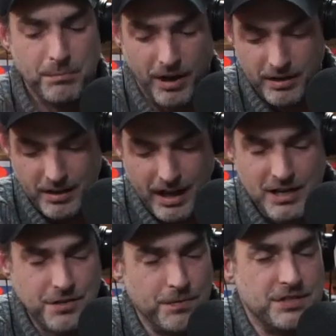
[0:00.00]
But
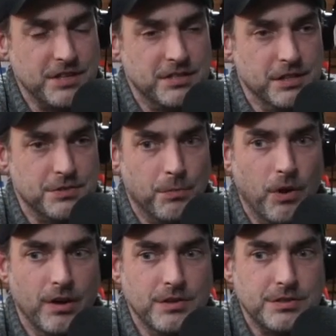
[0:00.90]
Age of Resistance
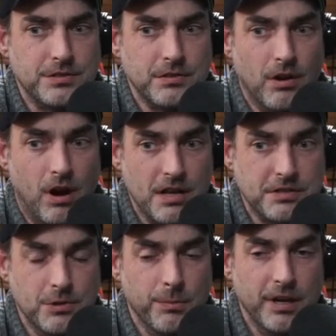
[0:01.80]
was
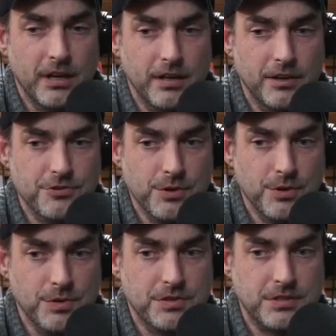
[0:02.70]
awesome. It
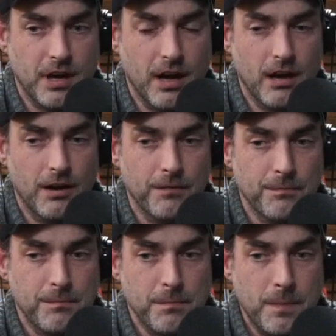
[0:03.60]
introduced a
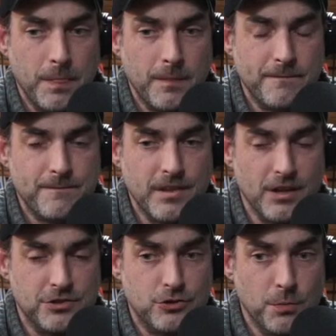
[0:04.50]

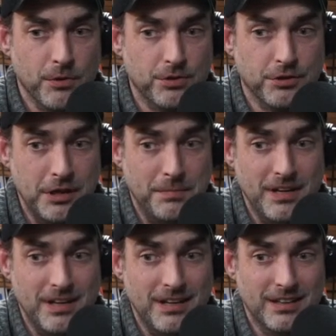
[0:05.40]
super
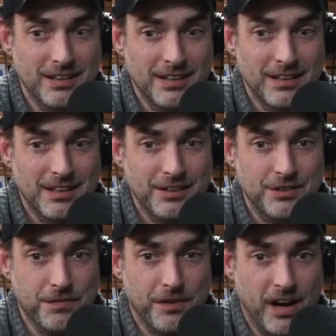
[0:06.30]
creepy
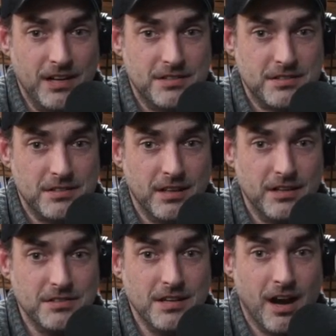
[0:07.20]
device that
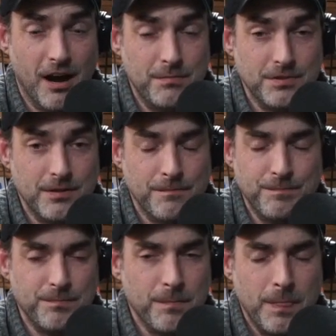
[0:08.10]
is not
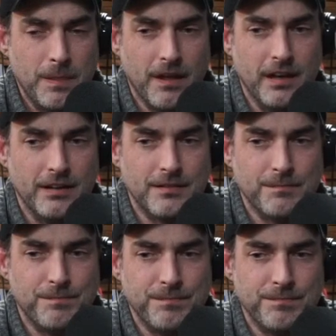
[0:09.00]
like.
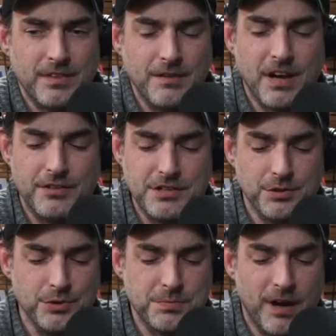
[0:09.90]
They've got
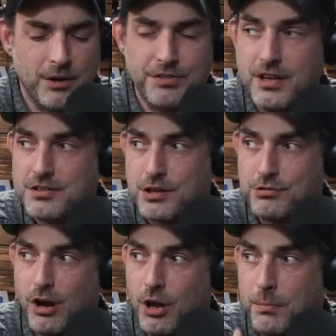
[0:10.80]
these little spider things that
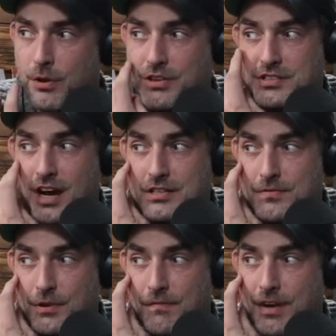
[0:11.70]
crawl up on the sides
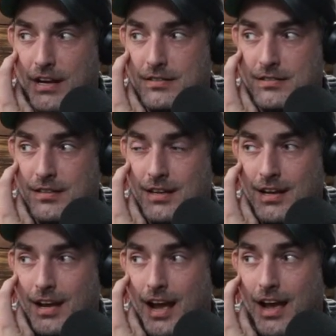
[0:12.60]
of your face
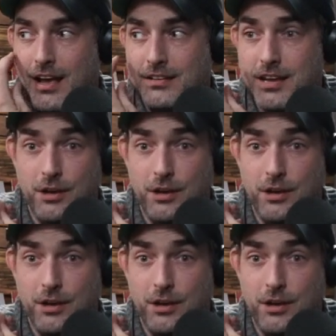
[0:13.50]
and